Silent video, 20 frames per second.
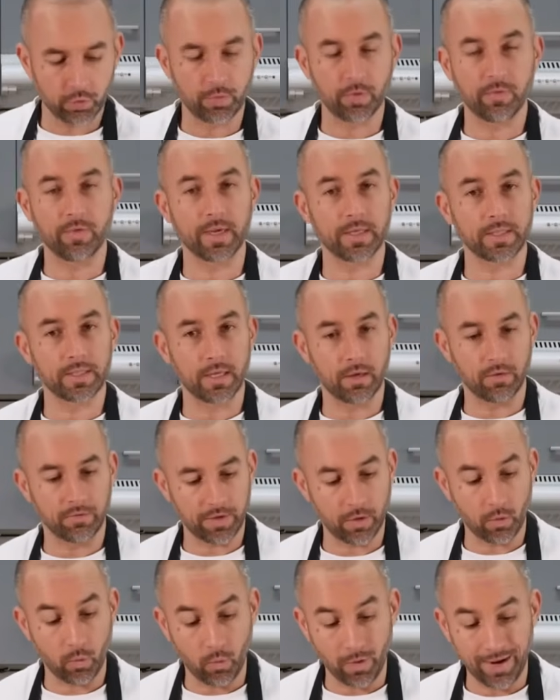sugar to the
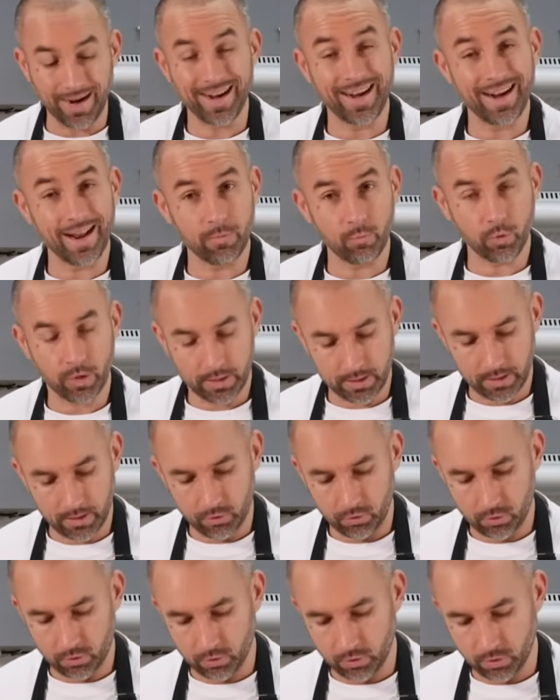egg whites in 2
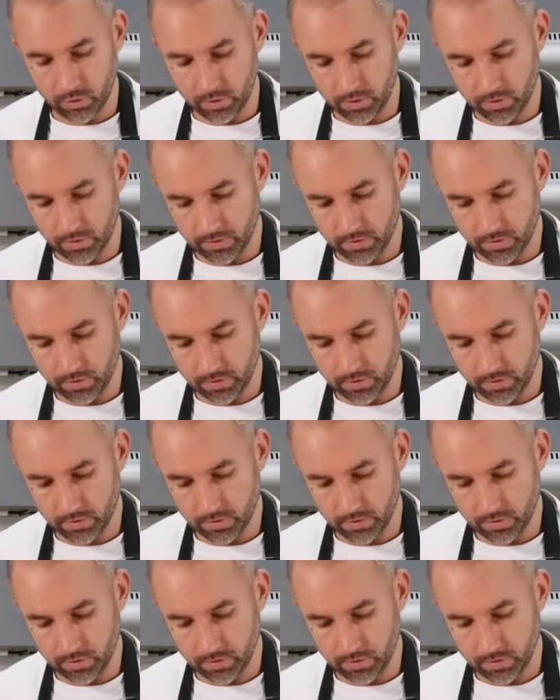portions.